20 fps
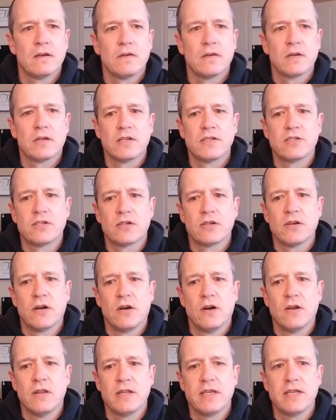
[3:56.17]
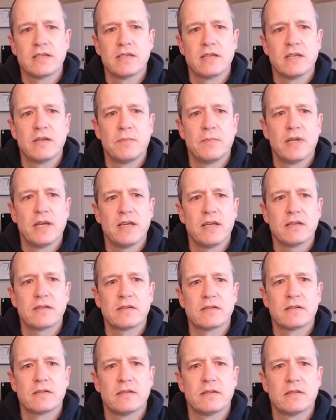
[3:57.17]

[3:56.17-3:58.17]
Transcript: We're going to turn all these into planks.